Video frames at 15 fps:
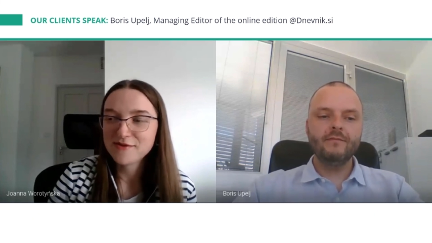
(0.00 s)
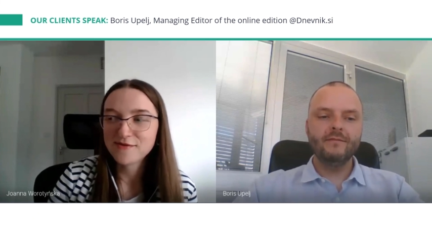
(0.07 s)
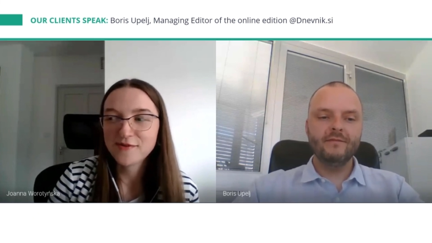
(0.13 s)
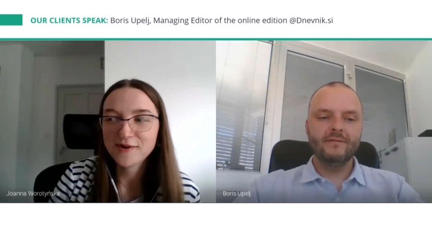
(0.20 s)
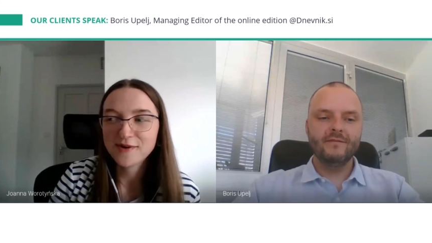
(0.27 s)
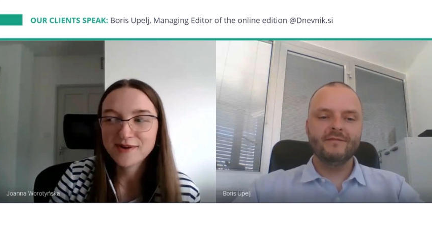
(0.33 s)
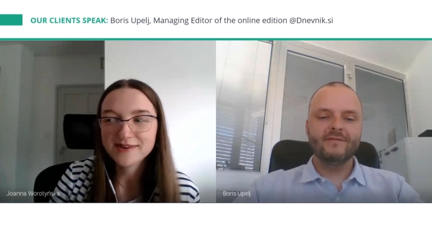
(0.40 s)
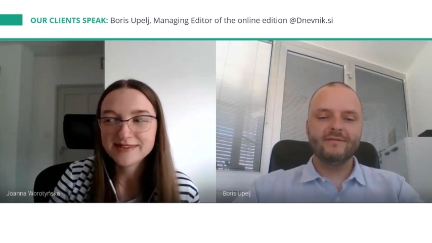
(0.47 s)

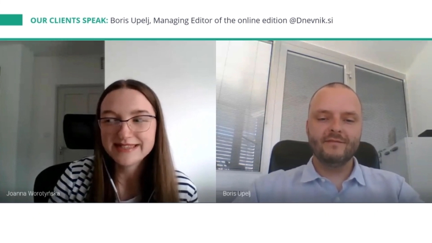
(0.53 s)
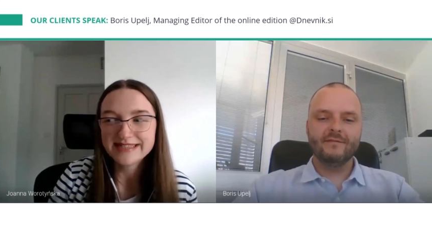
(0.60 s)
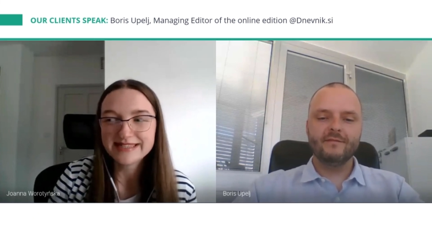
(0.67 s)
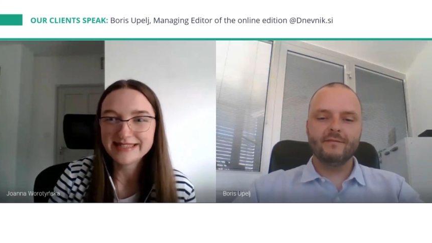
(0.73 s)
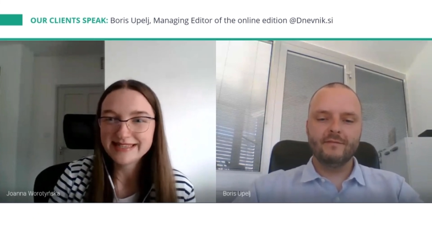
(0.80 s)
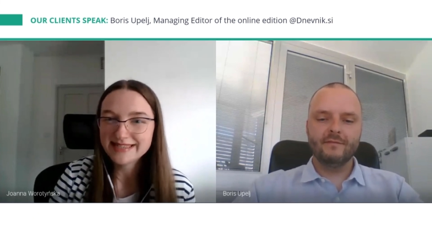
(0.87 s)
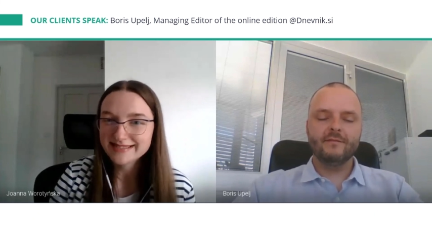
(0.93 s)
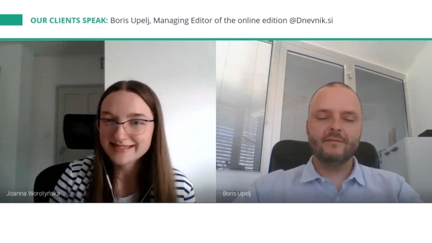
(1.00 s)
Speaker 1: you so
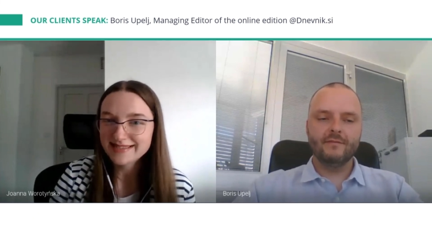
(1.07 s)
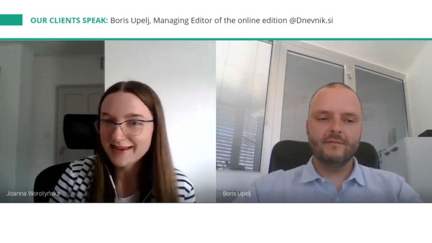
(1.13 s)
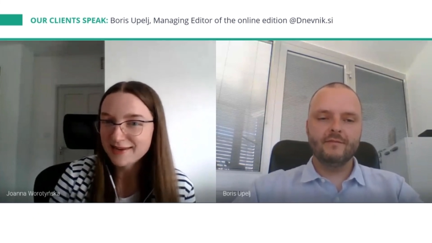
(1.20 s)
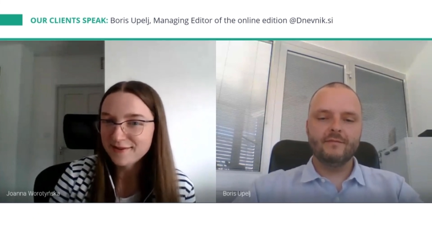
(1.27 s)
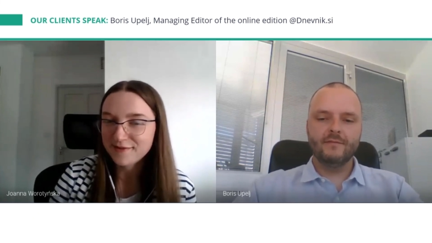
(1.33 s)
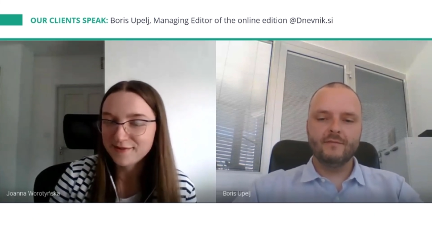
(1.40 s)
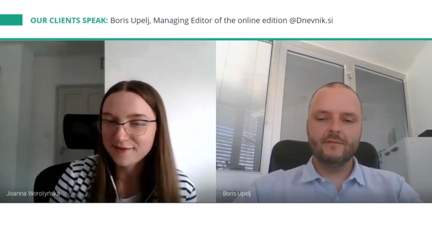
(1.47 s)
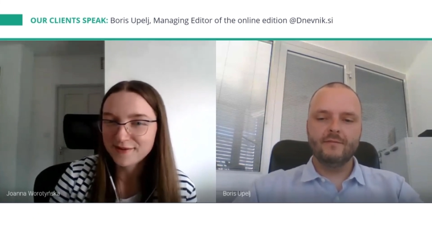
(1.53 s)
much for
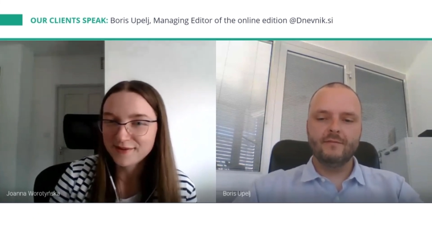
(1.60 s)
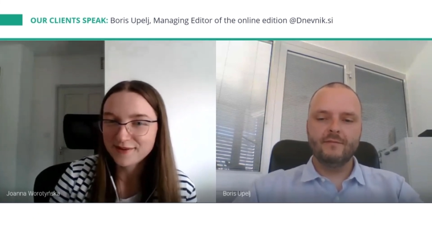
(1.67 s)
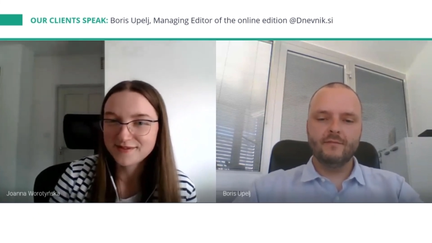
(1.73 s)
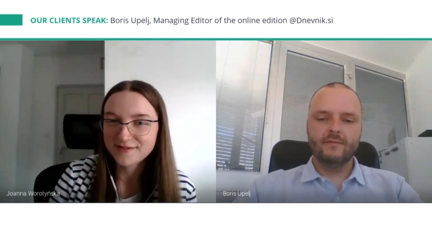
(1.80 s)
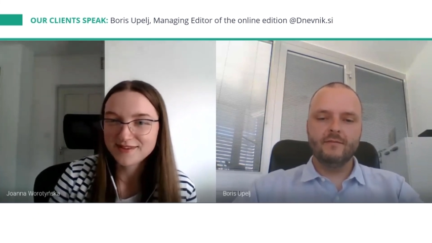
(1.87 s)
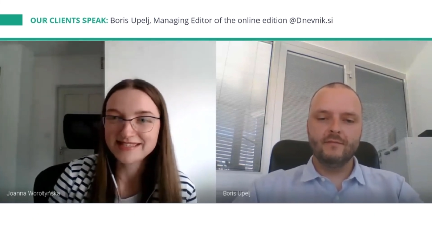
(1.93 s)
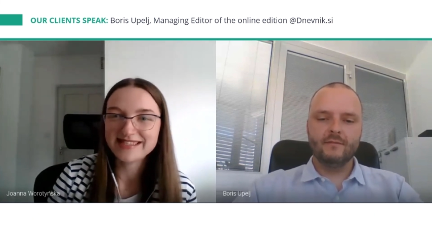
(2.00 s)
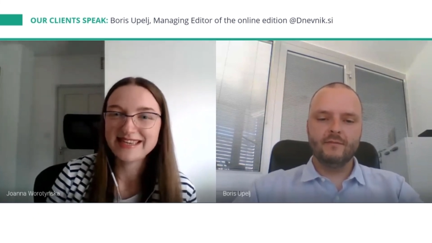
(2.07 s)
this
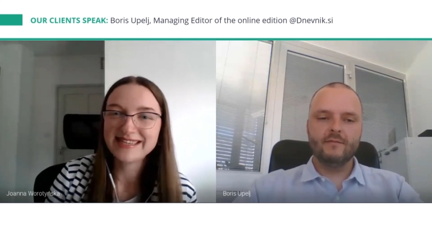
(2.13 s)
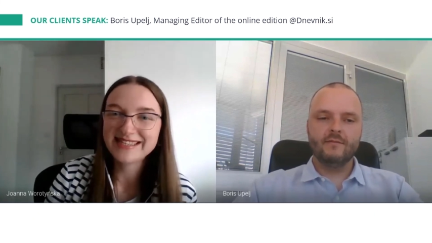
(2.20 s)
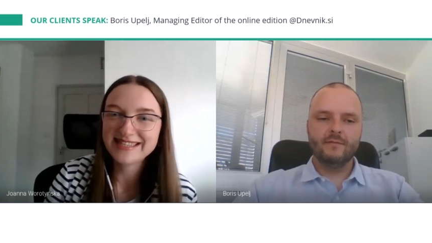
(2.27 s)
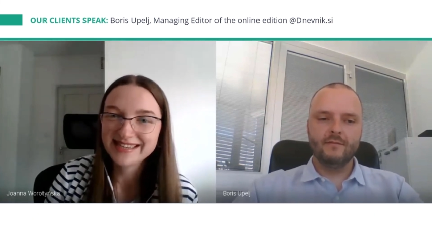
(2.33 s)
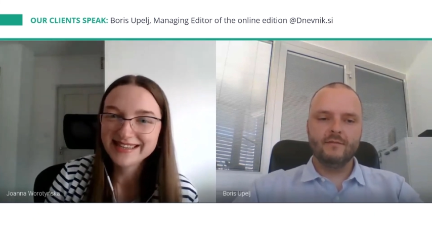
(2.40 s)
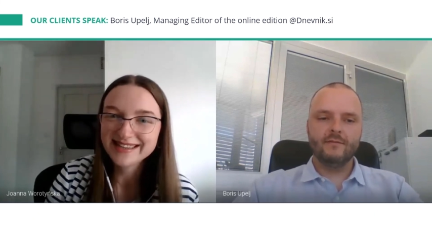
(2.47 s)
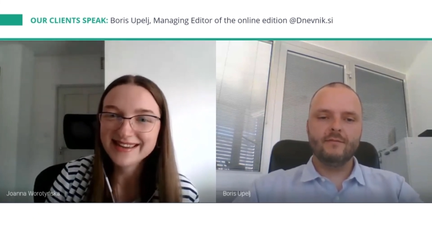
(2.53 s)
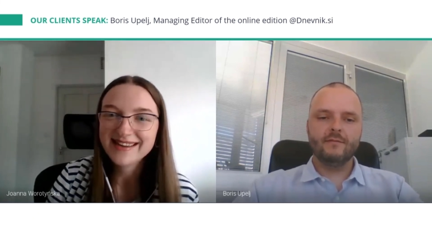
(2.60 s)
insightful
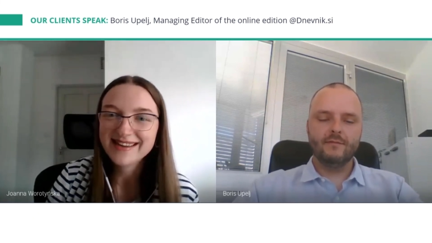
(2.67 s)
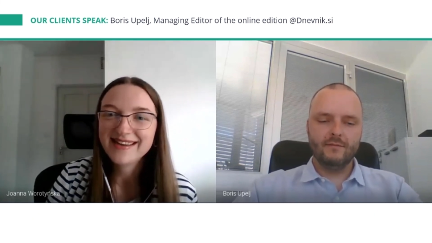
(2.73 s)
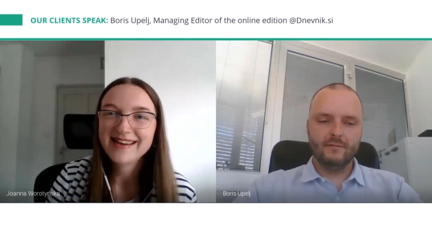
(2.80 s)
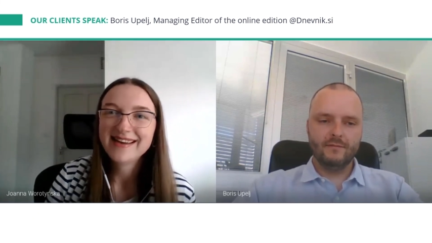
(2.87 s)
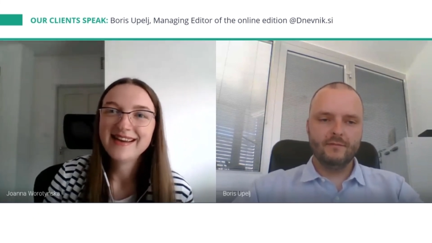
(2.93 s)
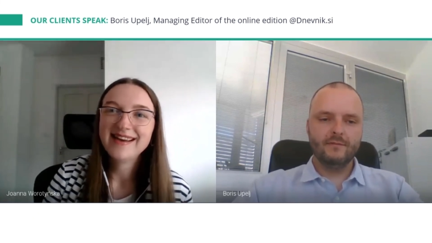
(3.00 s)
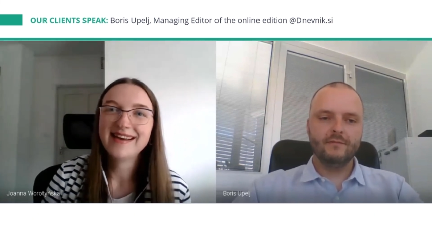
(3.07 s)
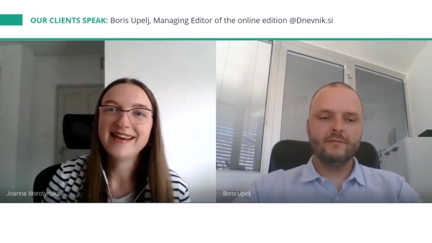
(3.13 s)

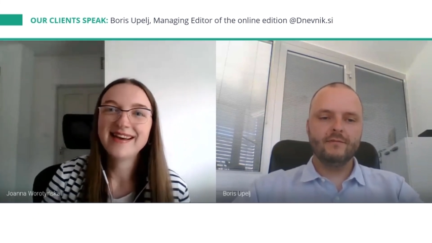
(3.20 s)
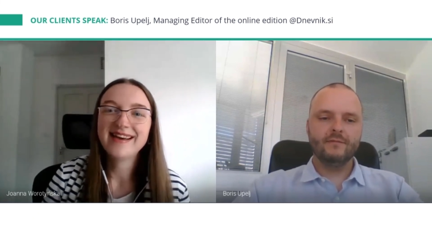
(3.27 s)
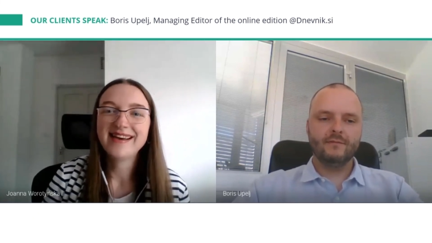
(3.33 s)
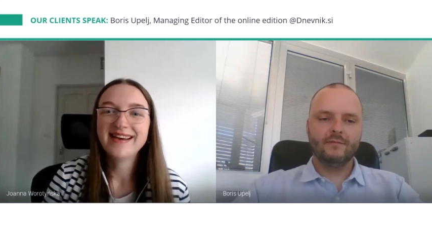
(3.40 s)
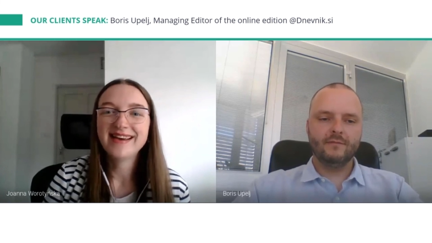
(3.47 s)
conversation.